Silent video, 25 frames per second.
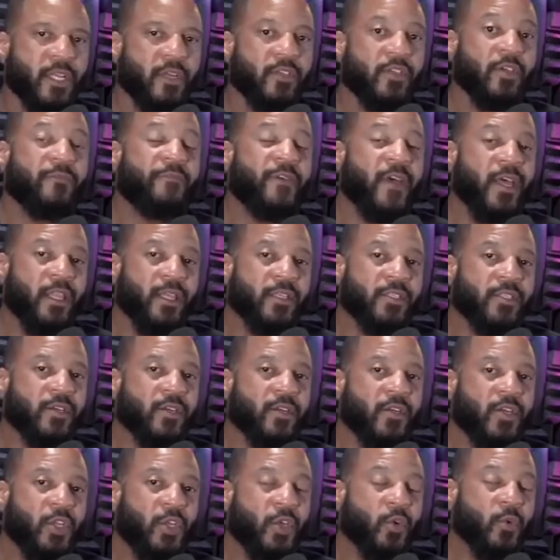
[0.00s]
So fellas,
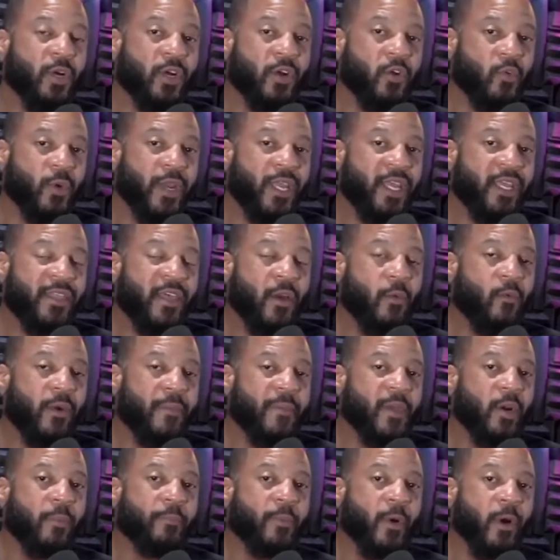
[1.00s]
do you agree that
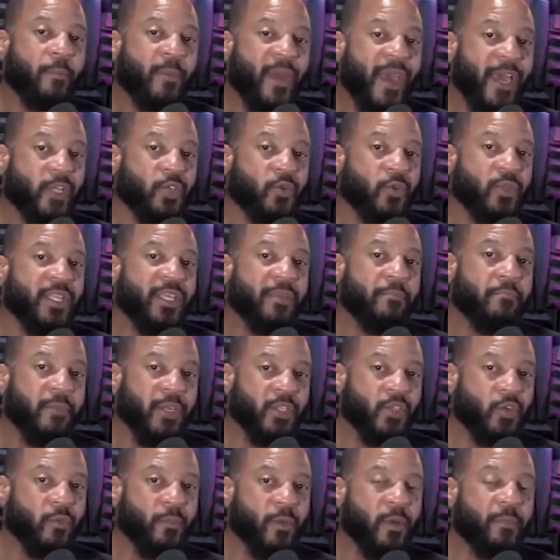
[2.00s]
women are perpetually
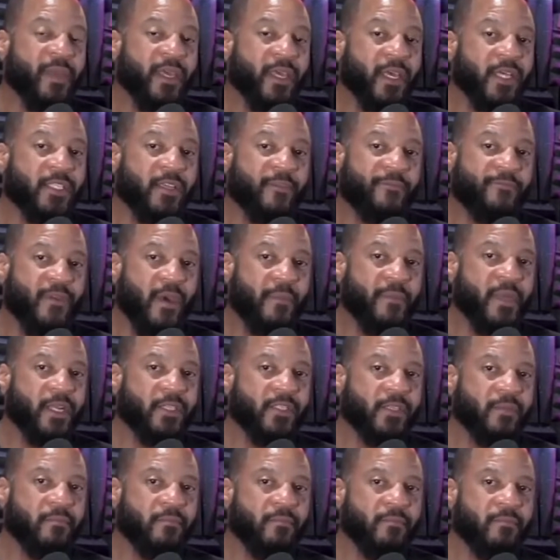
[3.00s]
miserable because of
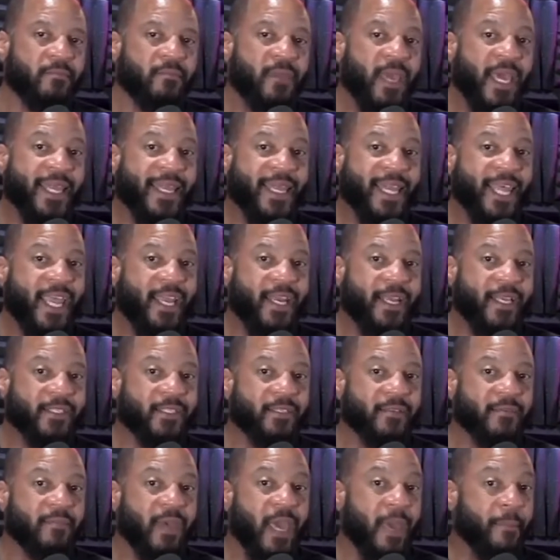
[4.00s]
feminism? And
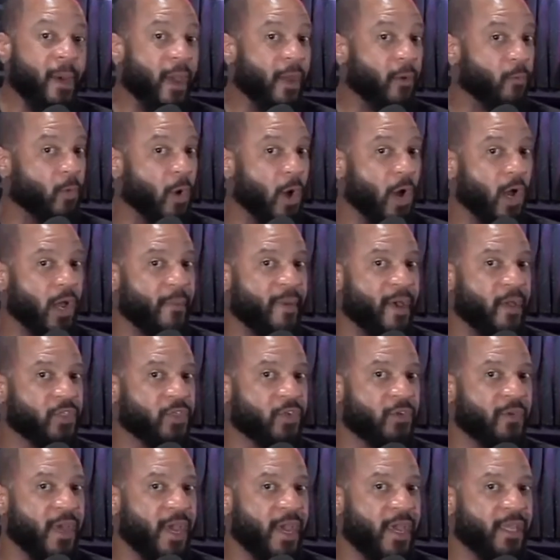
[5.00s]
ladies, am I wrong
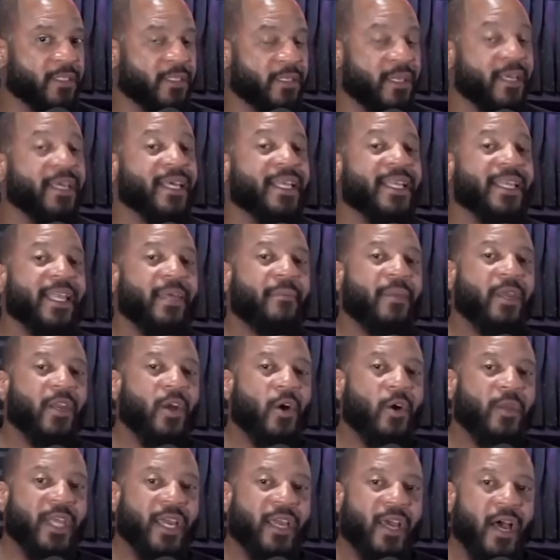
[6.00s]
about you guys? Let me
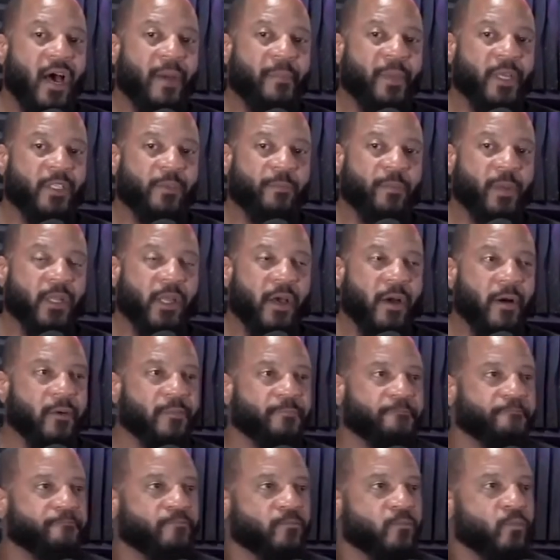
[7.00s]
know in the comments
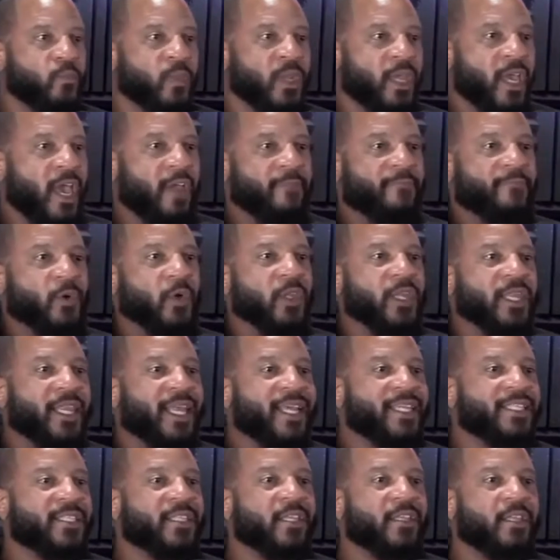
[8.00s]
below. And for
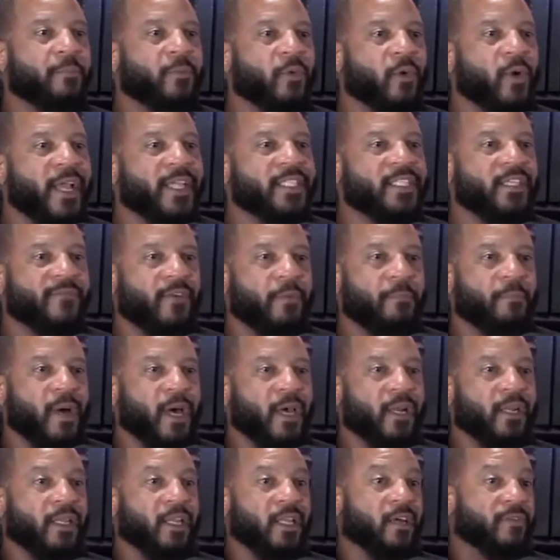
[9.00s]
less than the price of a
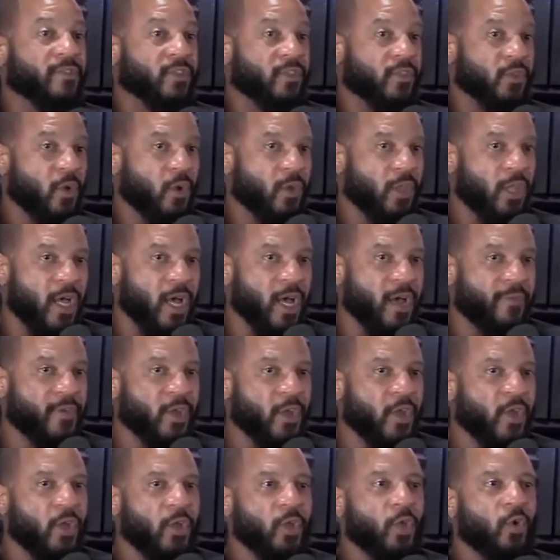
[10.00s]
bottle of Zoloft,
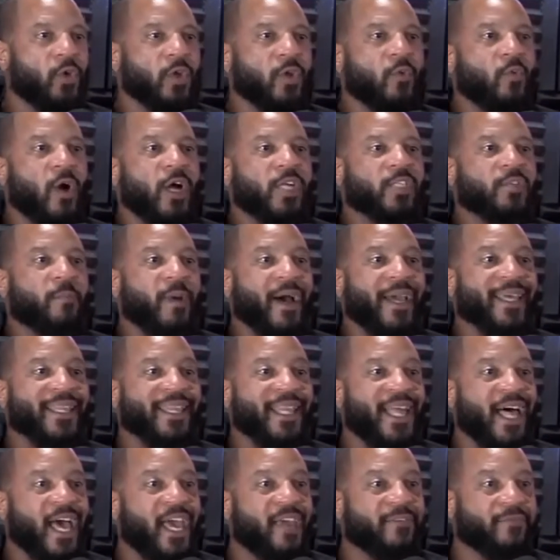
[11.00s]
you can watch my
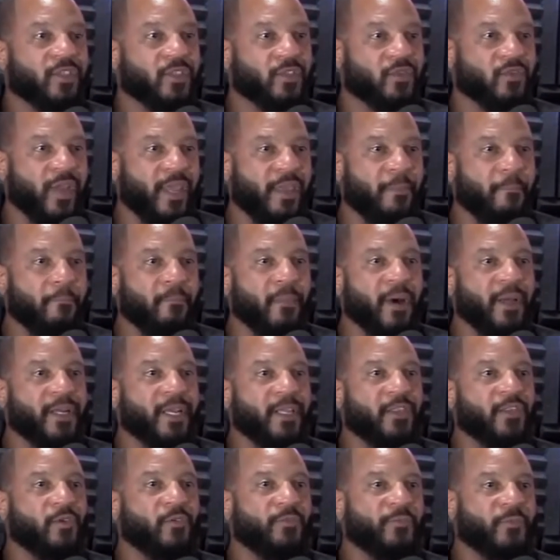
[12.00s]
live stream
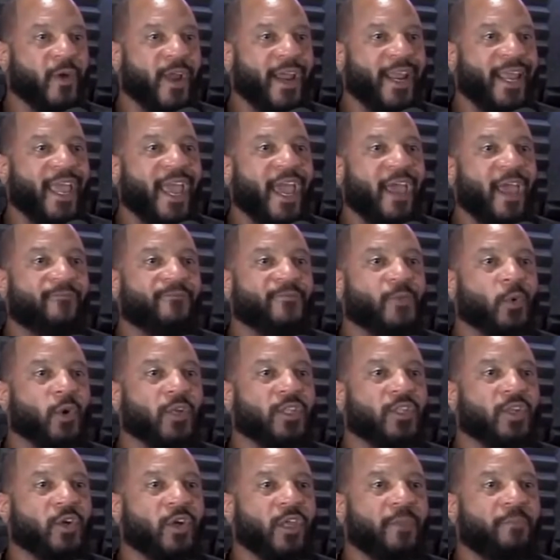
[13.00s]
Monday through Friday at
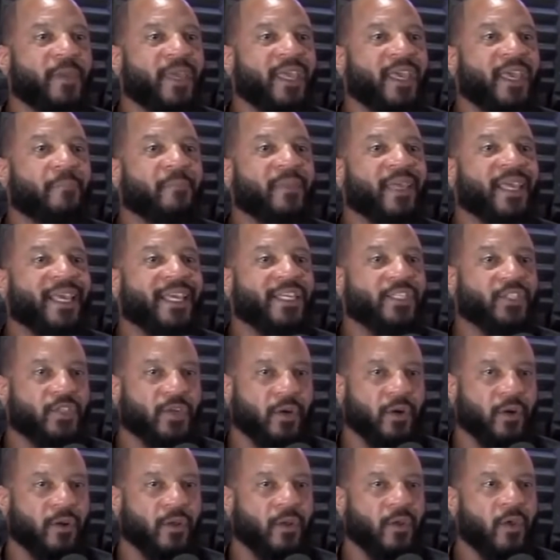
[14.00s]
4:30 p.m.
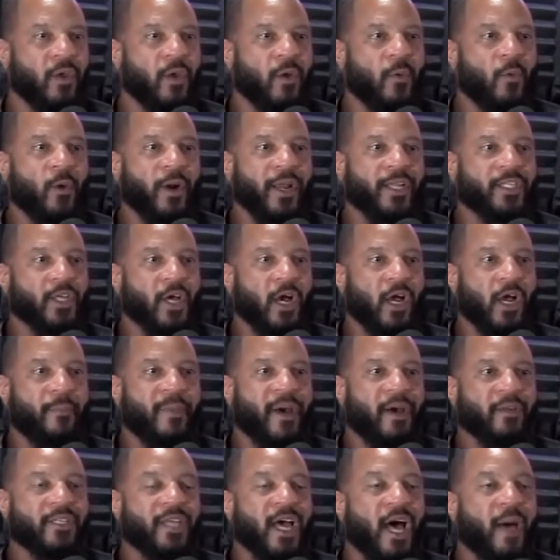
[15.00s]
Eastern, where I talk
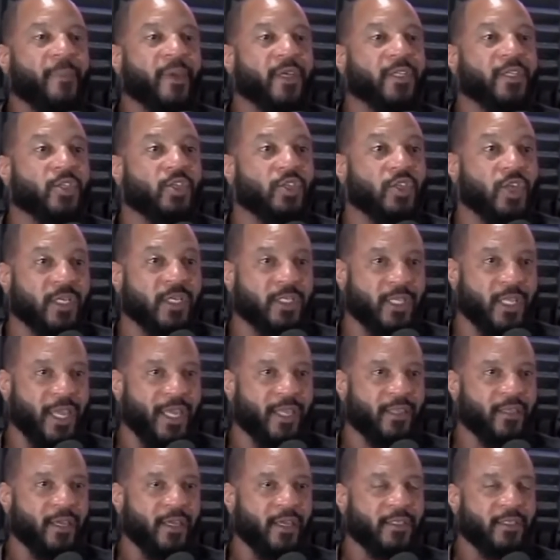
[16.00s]
about topics just
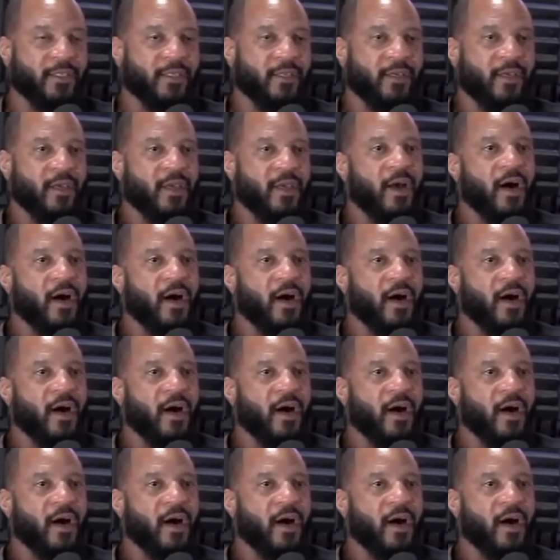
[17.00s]
like this.